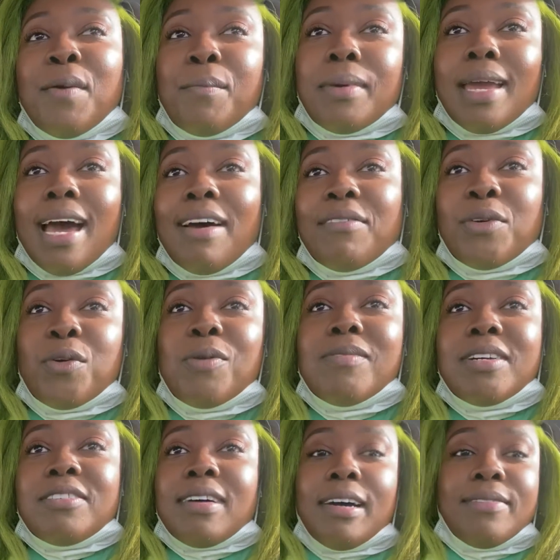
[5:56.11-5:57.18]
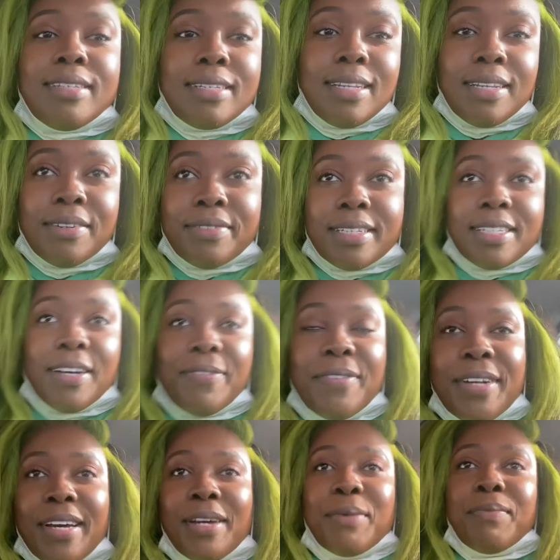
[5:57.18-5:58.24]
be having Uber drivers deliver stuff for
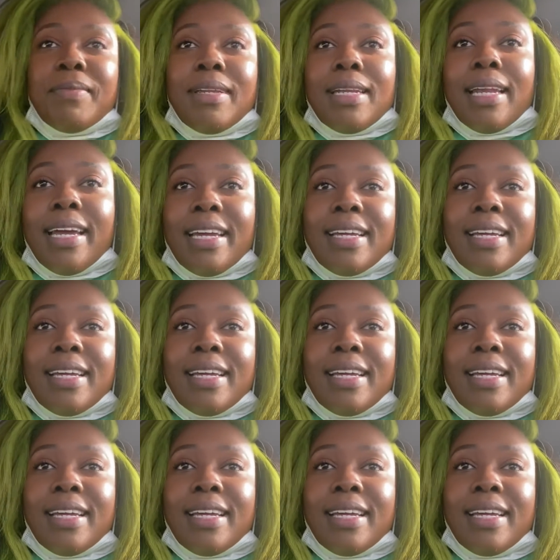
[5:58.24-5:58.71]
them. Like,